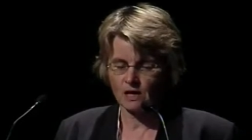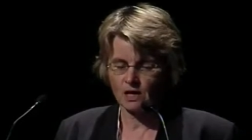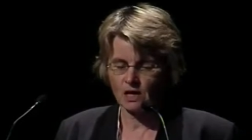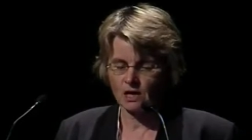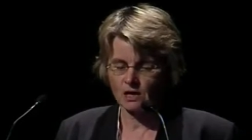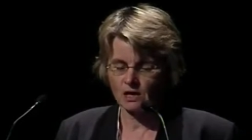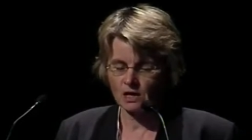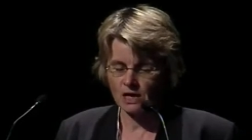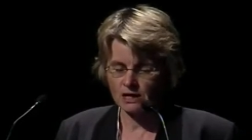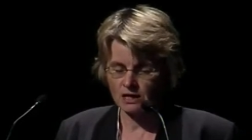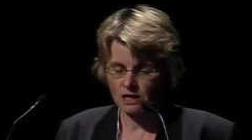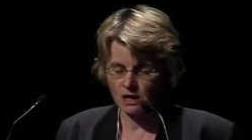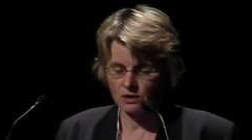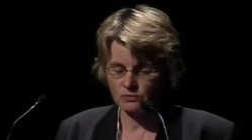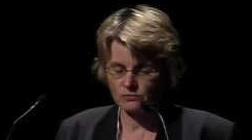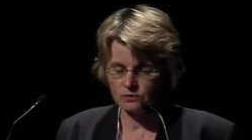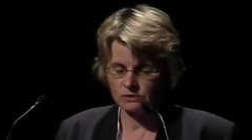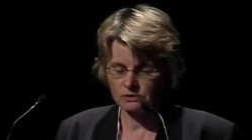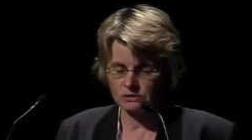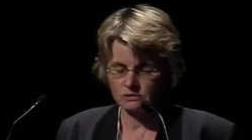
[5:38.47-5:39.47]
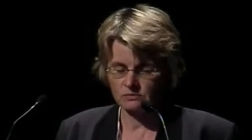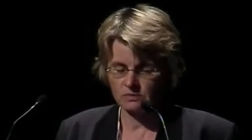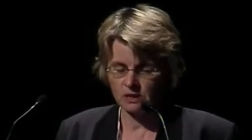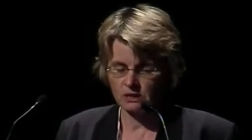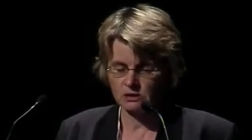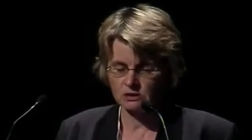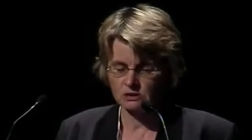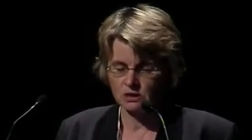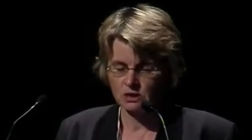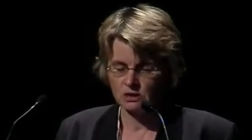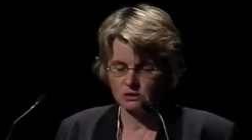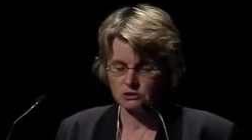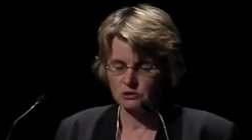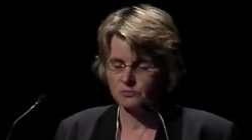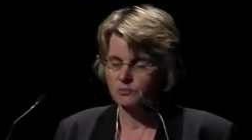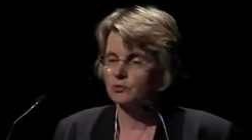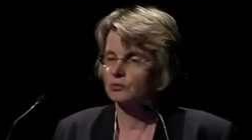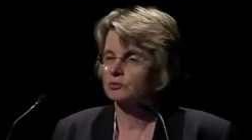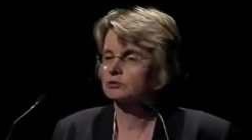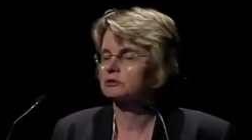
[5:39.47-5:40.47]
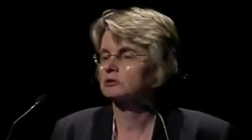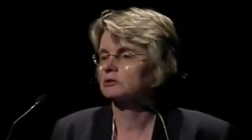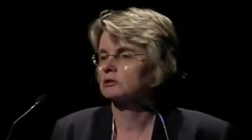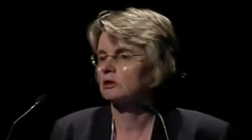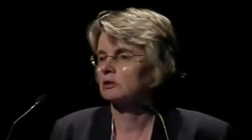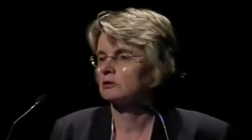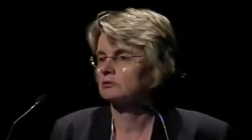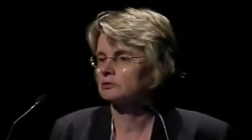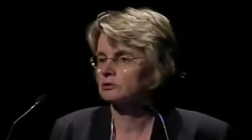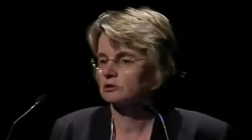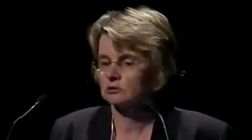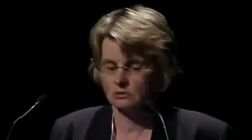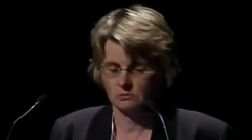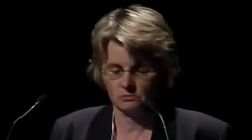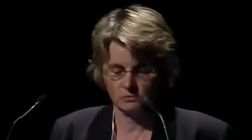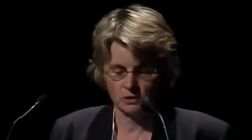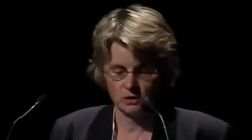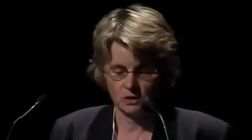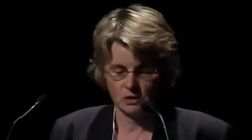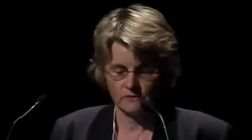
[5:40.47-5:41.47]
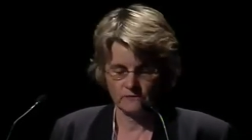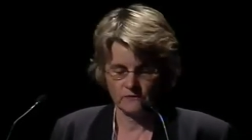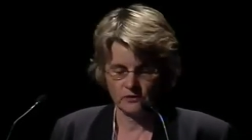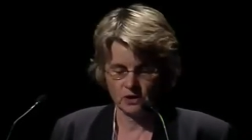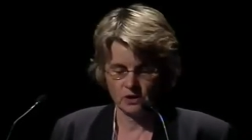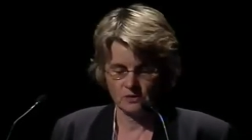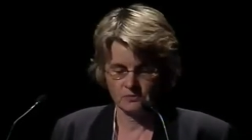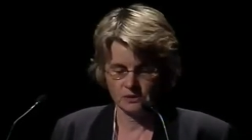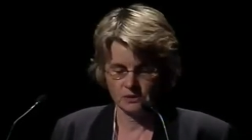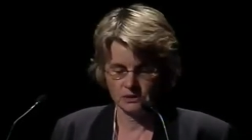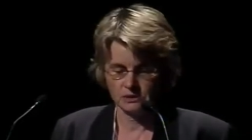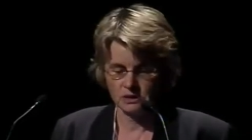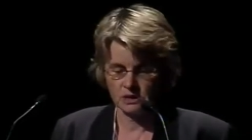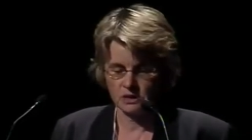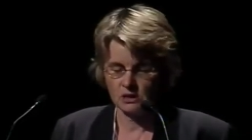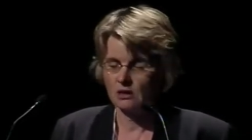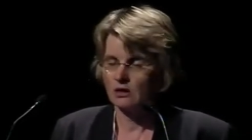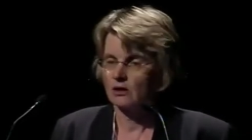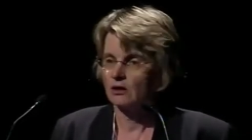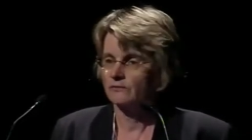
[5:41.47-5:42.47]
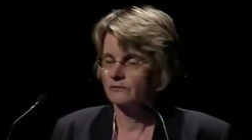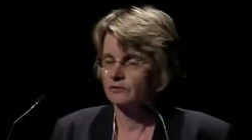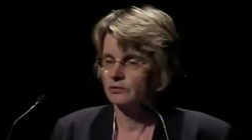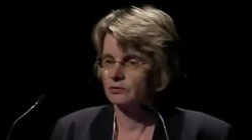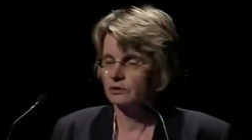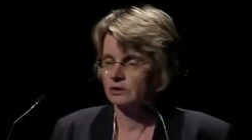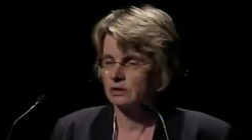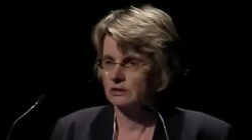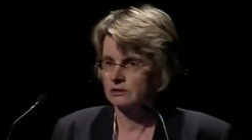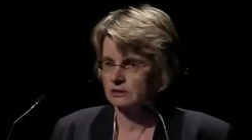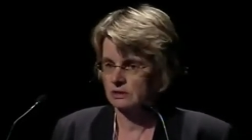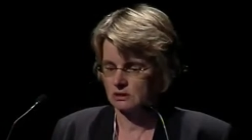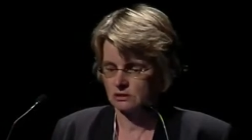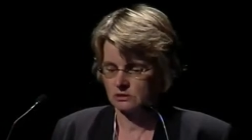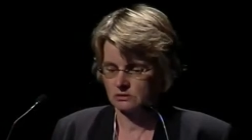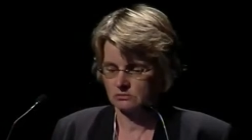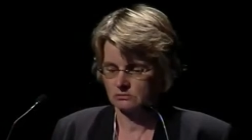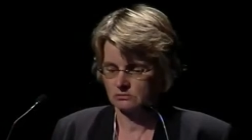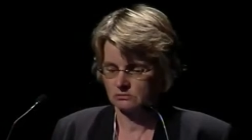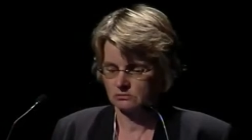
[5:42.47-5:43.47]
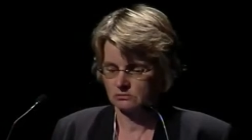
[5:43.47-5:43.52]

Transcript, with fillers: uh, and how risks are managed, supports the long-term viability of the organisation.